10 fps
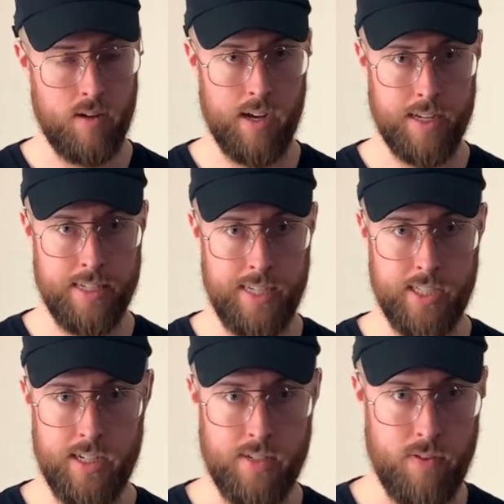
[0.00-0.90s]
I can teach
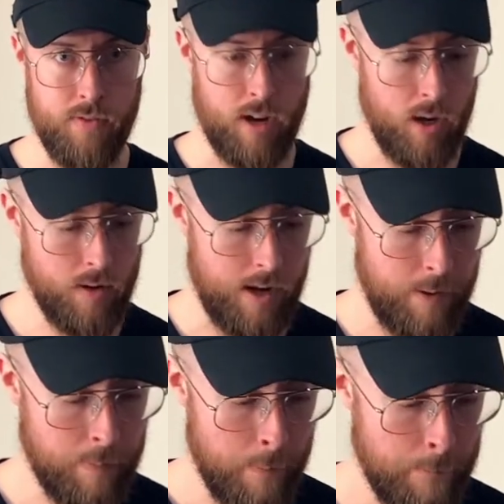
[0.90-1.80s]
it if you follow along.
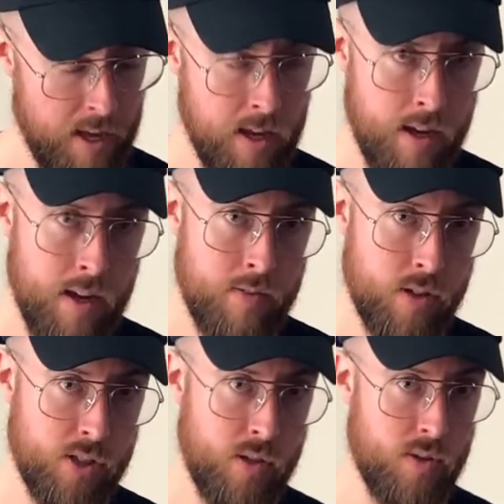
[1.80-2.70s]

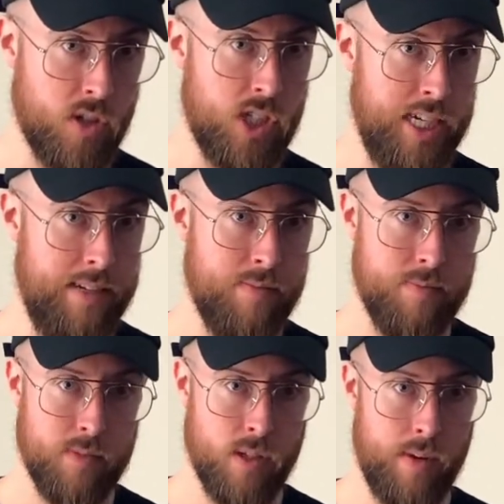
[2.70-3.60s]
First two notes are G.
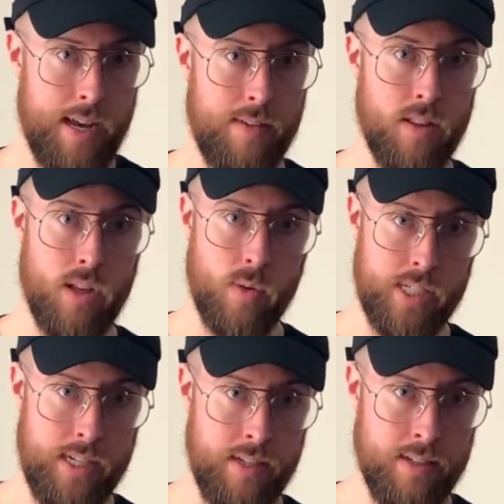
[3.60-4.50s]
So we have low
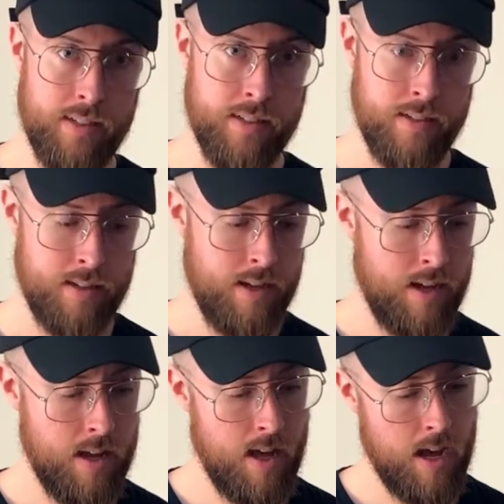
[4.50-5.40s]
G,
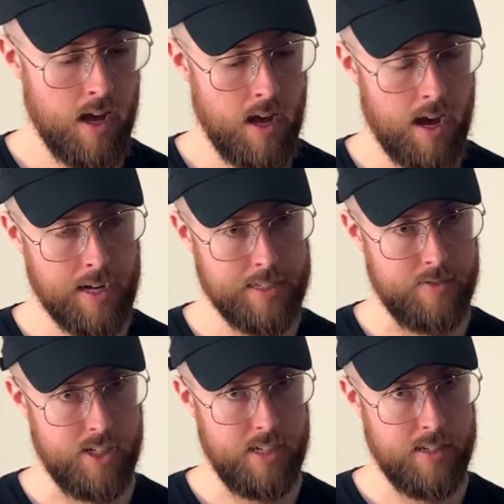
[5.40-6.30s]
octave
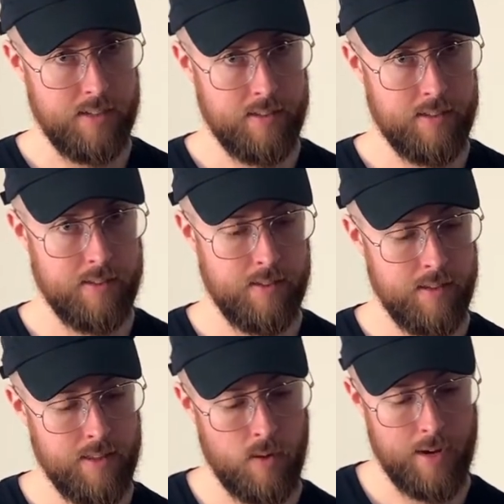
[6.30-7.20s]
G.
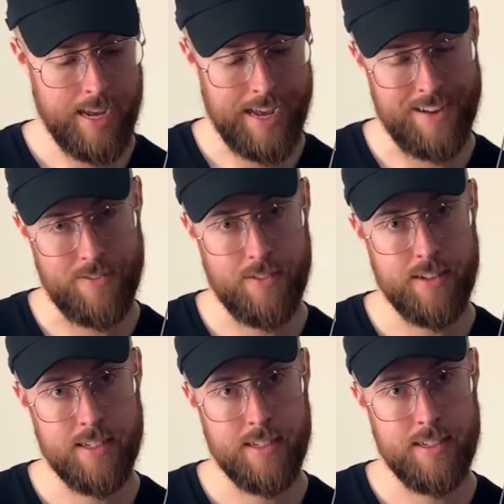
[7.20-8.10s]
Then we have
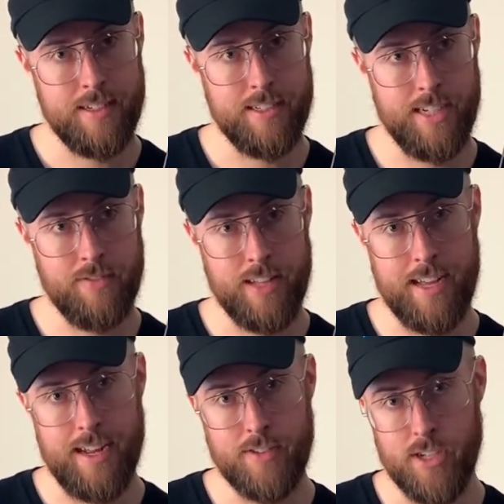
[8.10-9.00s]
G flat,
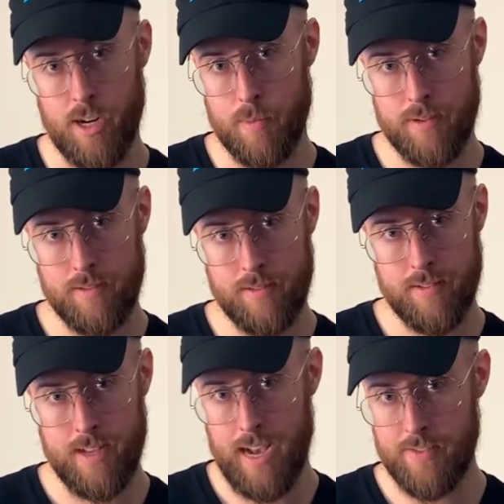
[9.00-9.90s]
F sharp,
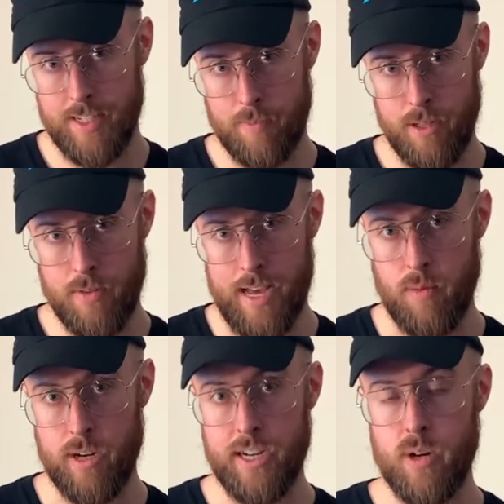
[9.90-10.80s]
a half step below that.
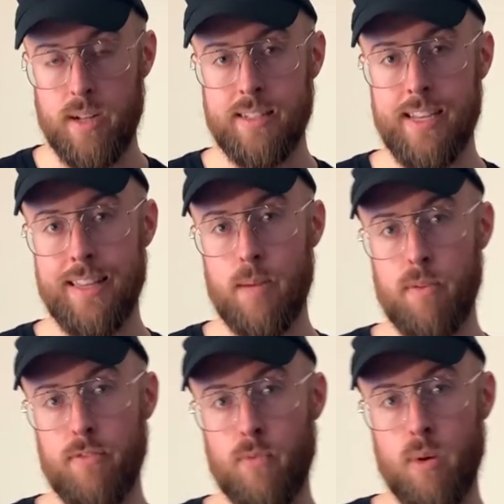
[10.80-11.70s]
We're going to go ahead and set that up
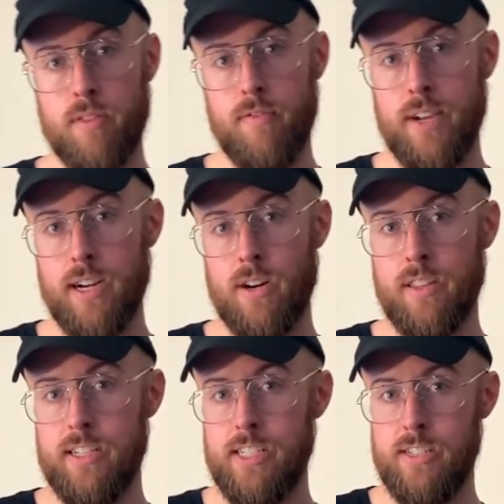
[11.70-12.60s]
with fourth finger on the
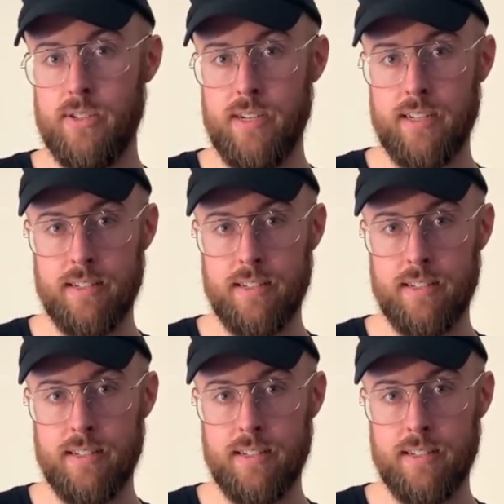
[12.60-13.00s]
G string.